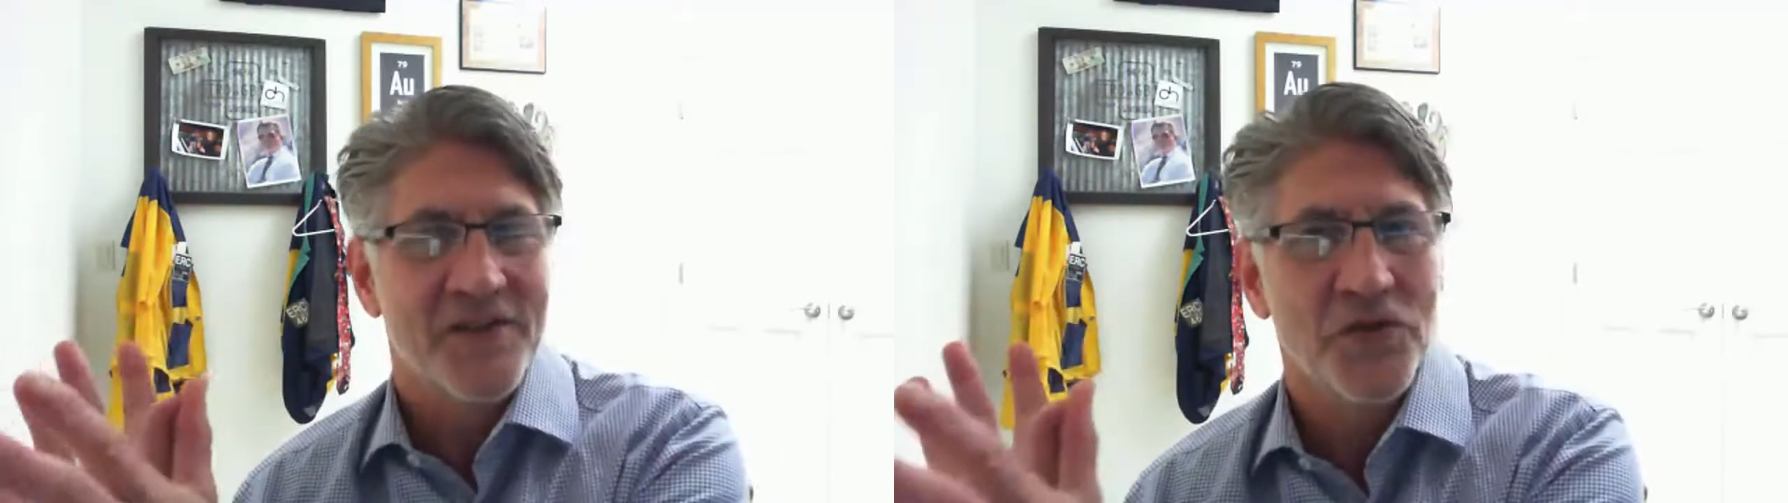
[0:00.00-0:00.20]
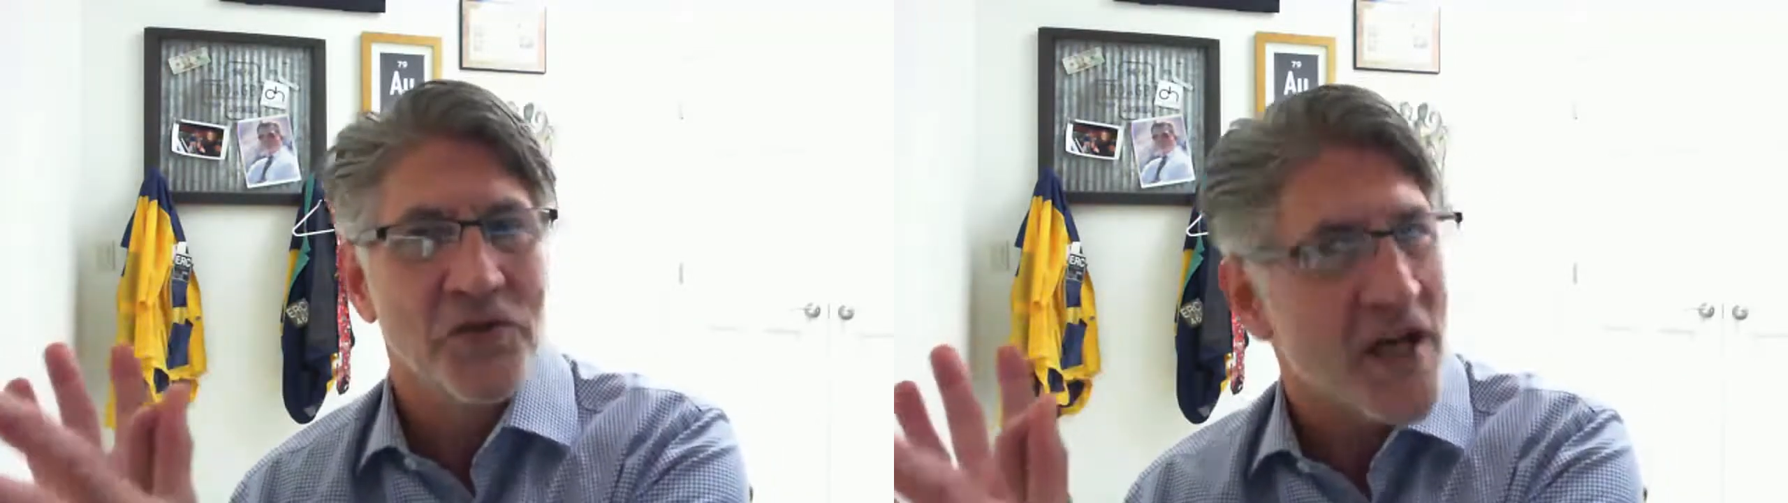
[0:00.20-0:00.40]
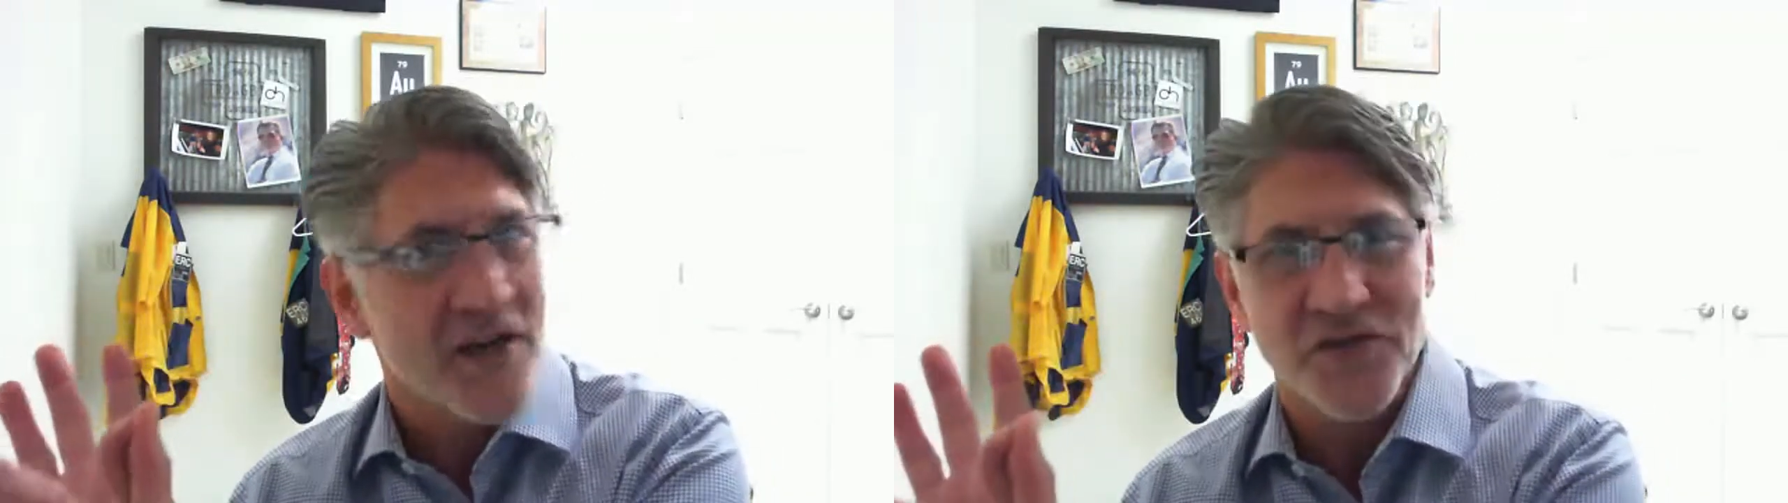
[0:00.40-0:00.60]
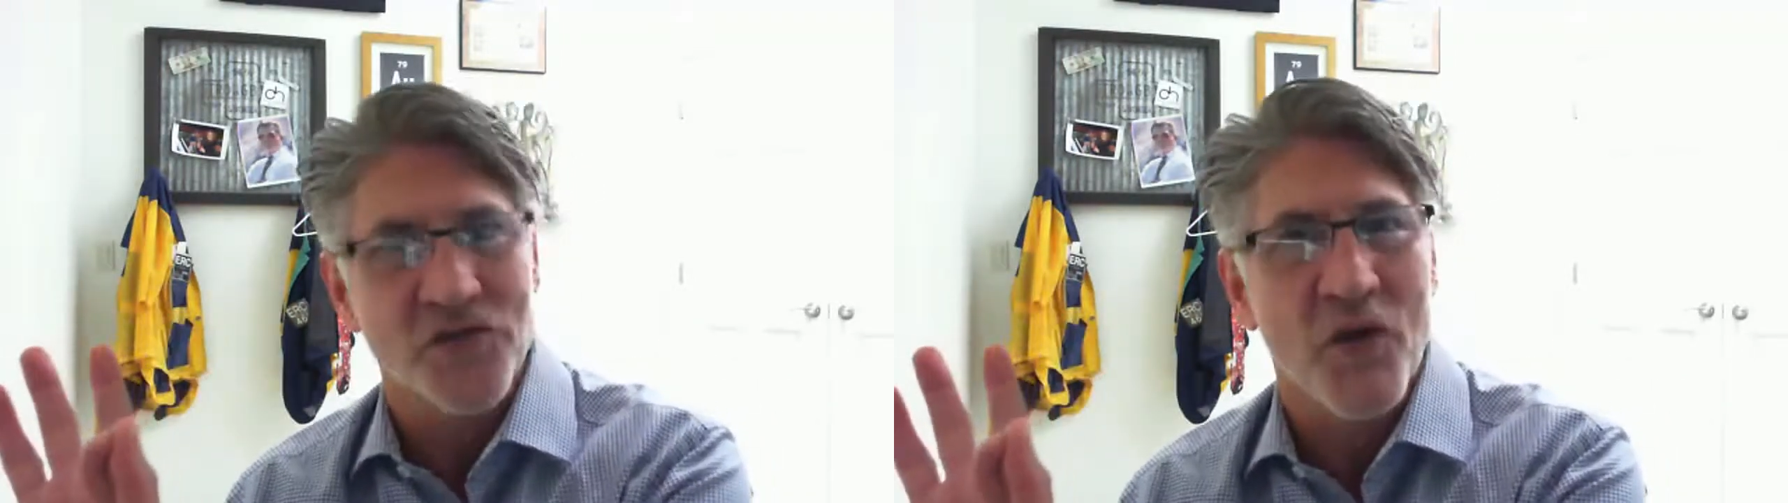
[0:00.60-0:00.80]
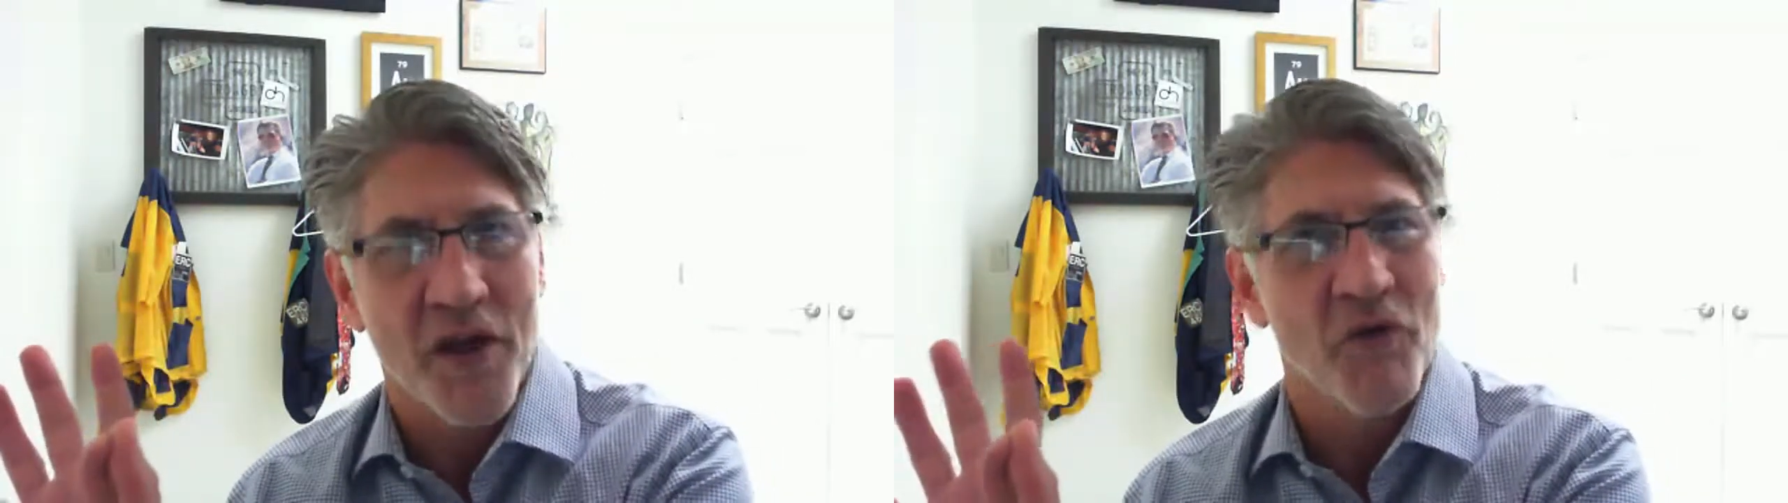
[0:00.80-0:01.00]

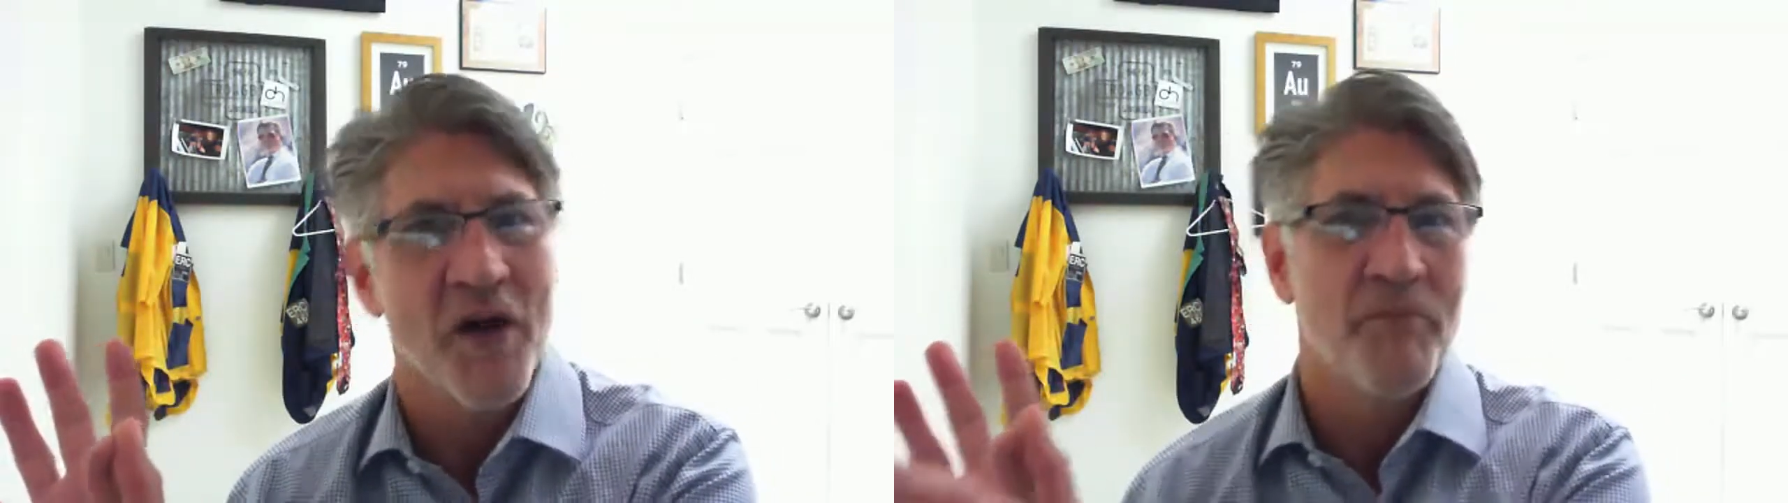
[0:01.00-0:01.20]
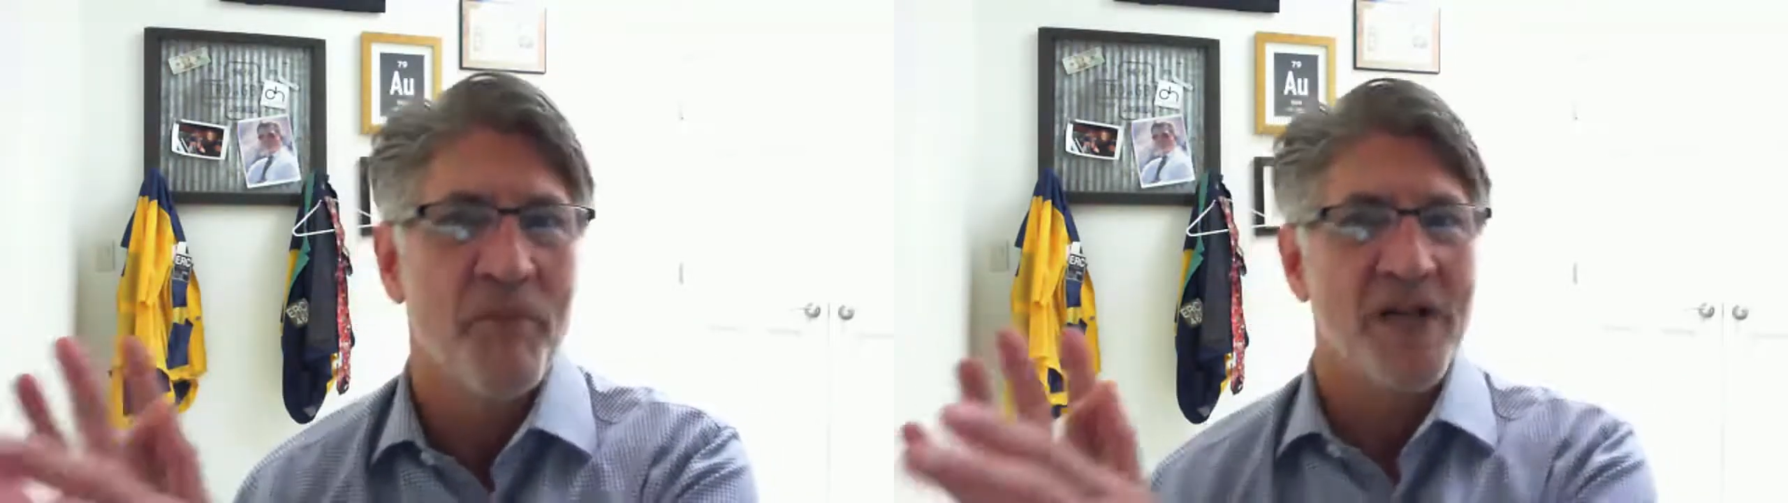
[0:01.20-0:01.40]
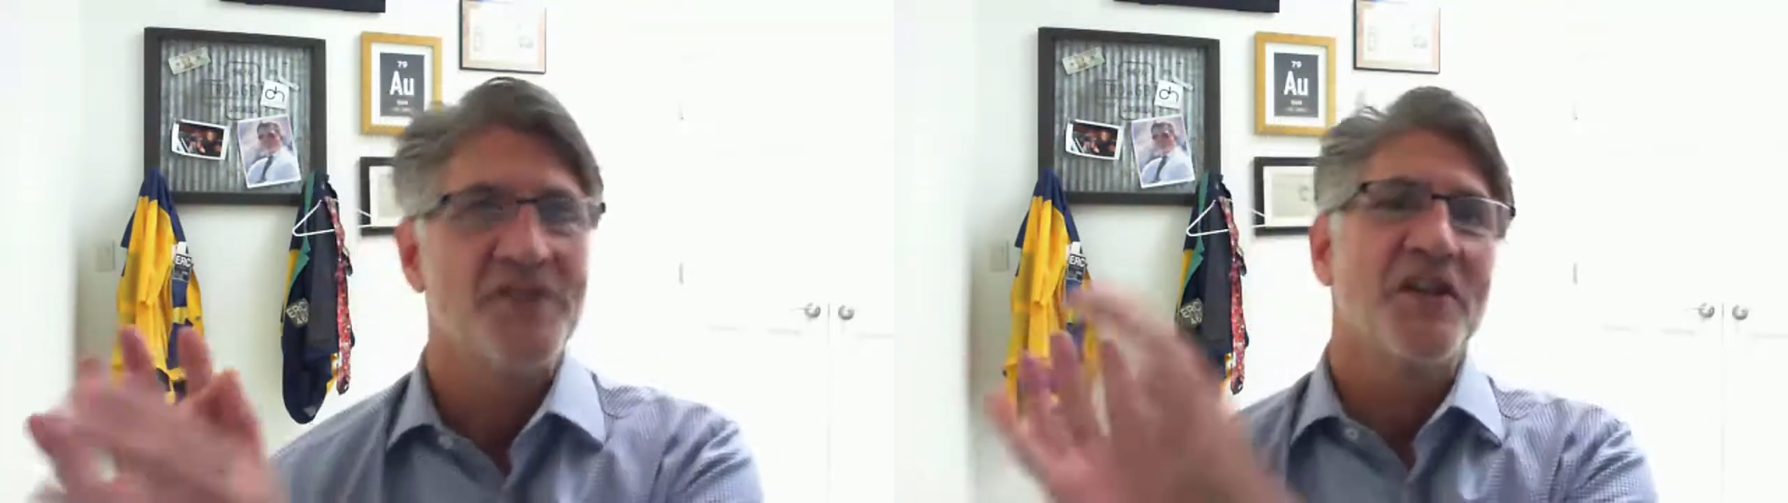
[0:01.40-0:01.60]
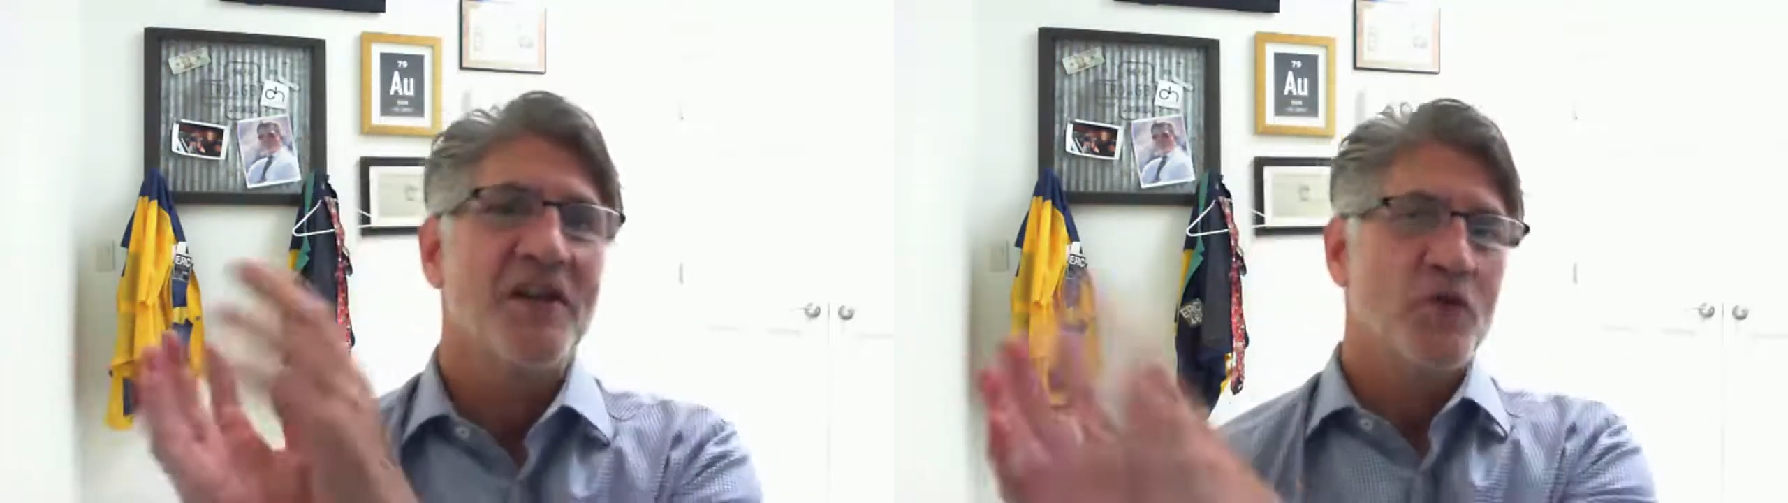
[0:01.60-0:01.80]
2021 budget,